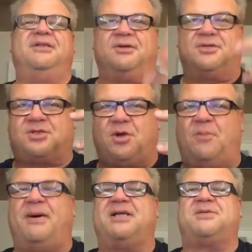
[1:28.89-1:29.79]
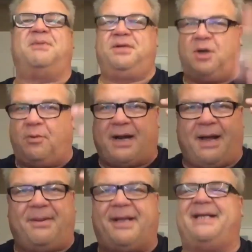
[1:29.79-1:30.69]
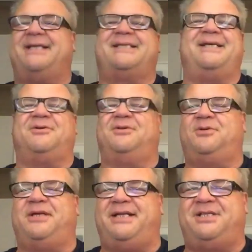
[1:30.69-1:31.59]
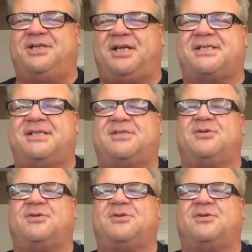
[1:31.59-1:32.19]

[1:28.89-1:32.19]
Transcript: There's so much, but you know what? I'm not going to sit here and do it any justice.